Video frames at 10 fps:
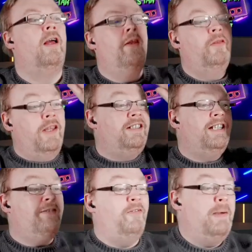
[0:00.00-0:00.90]
This
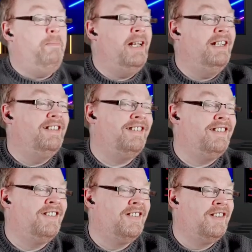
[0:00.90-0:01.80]
is flipping.
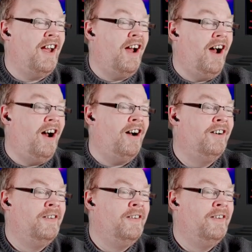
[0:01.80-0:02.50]
Ah.